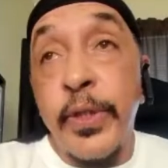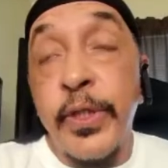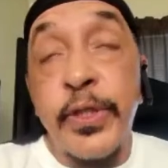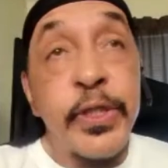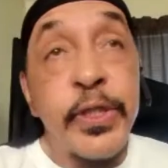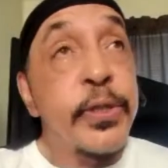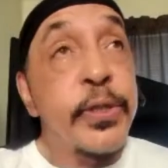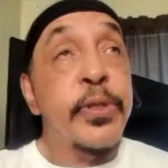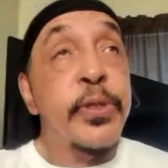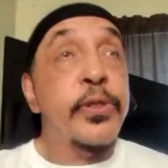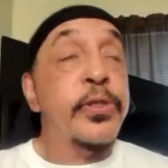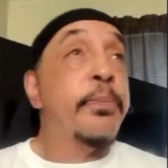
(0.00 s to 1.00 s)
the system,
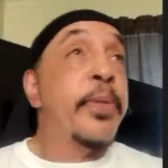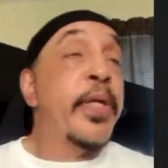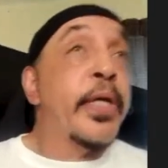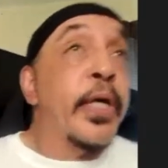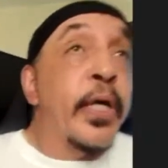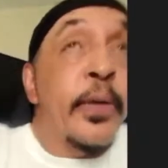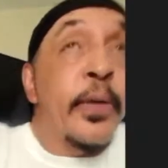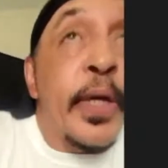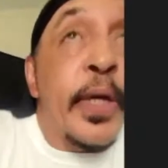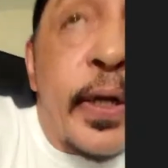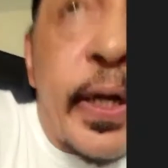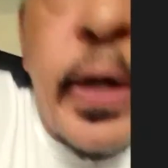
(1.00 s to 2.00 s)
so to speak,
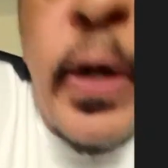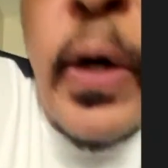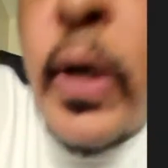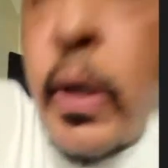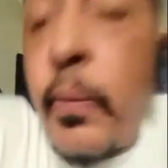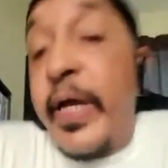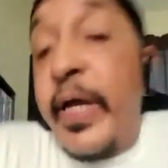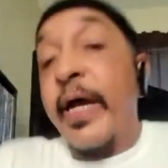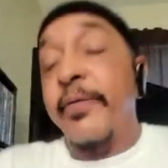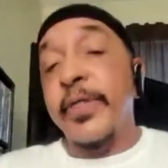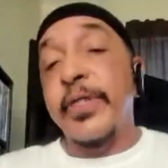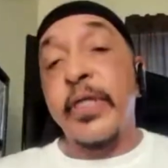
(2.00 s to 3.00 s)
and we have
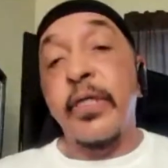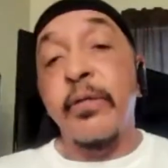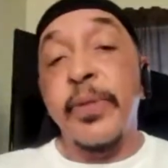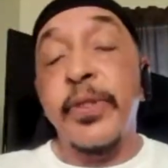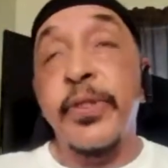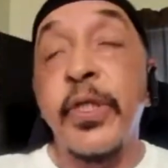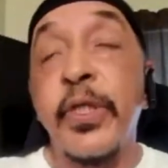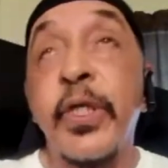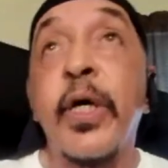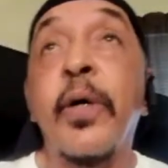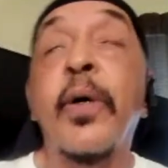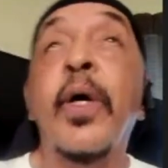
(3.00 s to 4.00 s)
the syllabus,
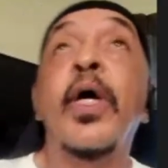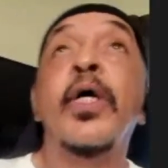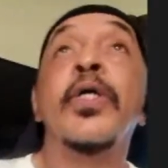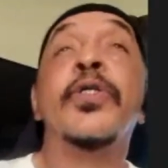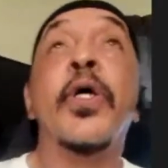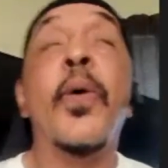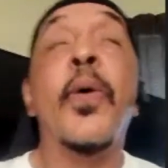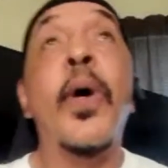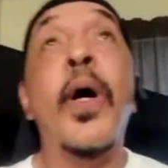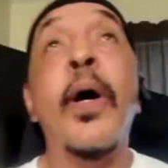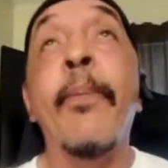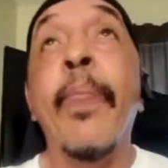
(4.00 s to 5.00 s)

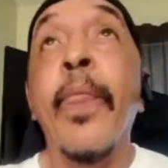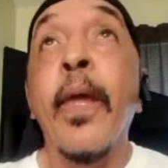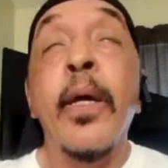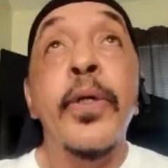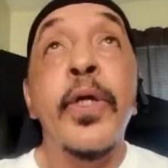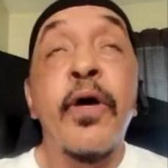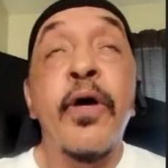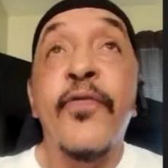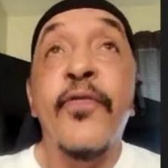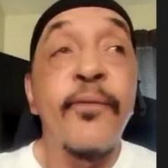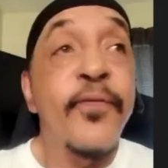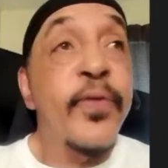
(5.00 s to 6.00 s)
So,
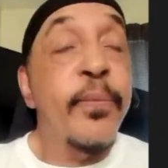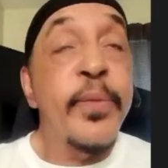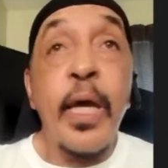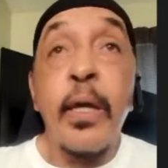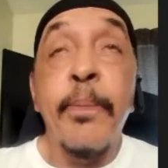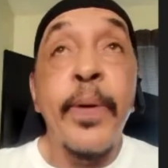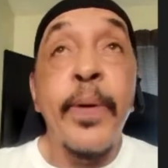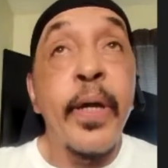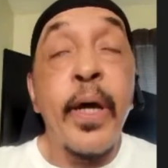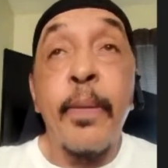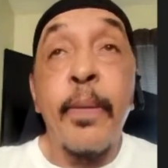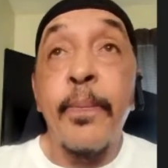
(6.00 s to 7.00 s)
from yellow
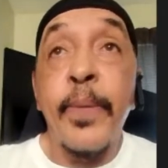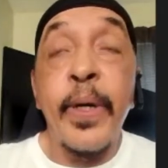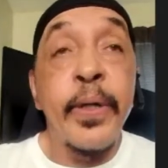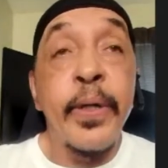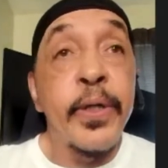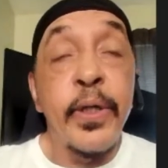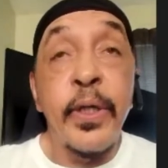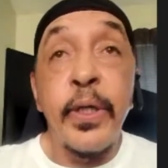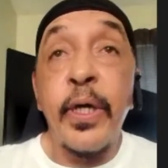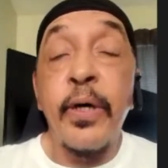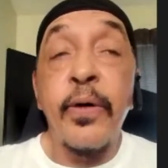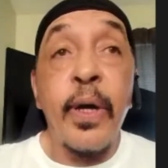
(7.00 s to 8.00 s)
belt up, man,
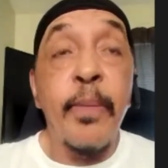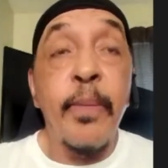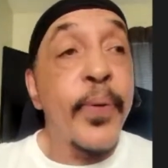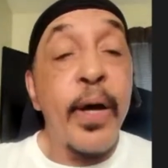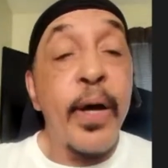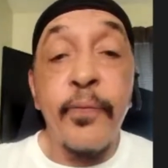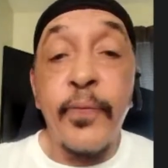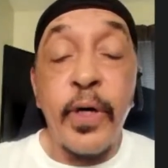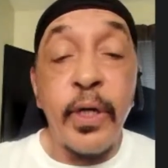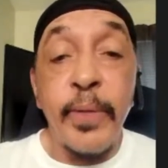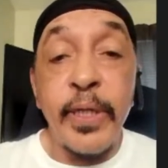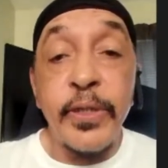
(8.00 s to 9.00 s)
I'm proud of
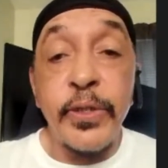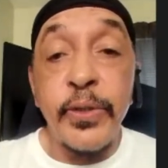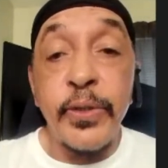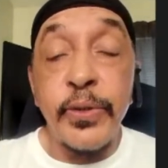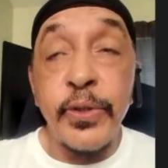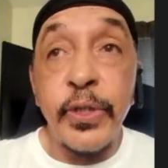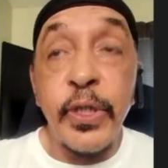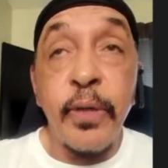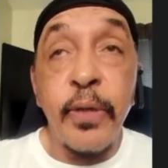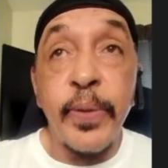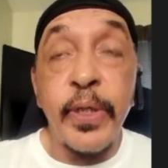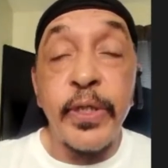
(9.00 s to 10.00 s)
all of my students,
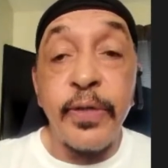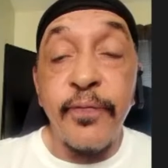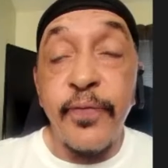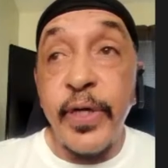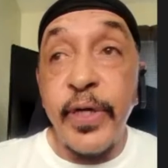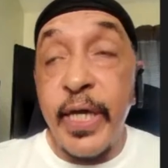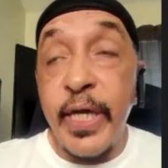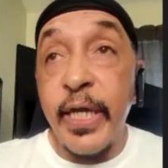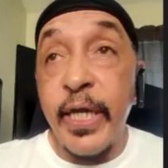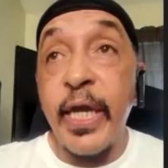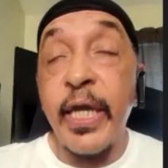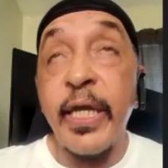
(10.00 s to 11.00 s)
because they're very
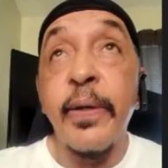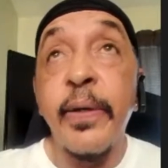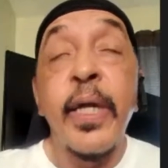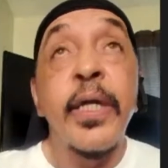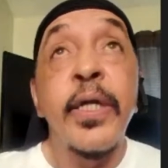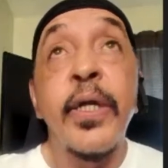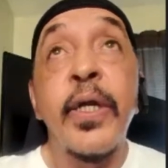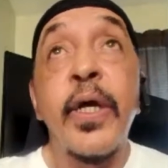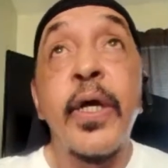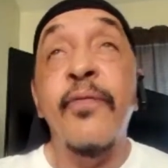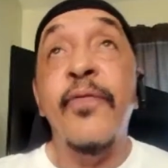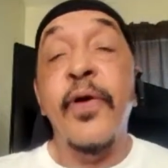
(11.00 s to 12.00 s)
dedicated,
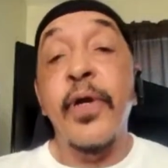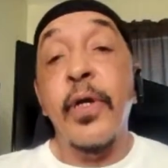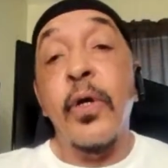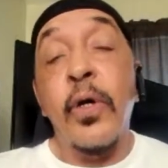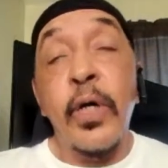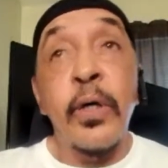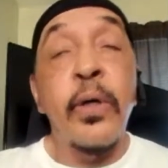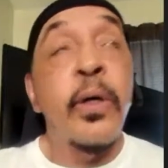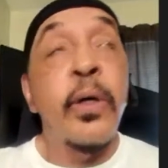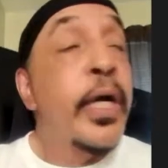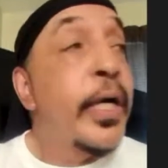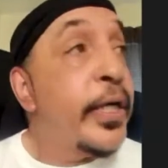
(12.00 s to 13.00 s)
and very loyal
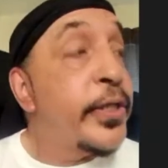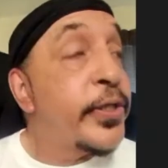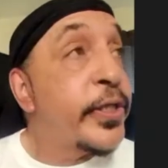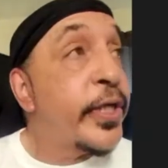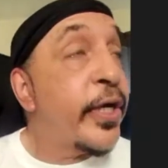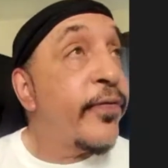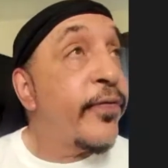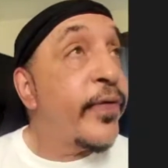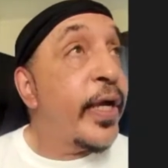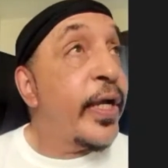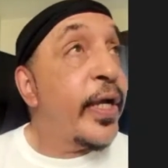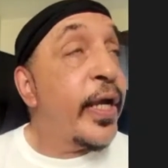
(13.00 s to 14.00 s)
and stuff,
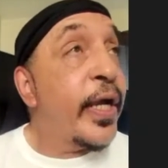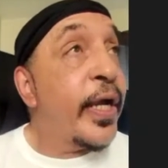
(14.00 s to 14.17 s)
and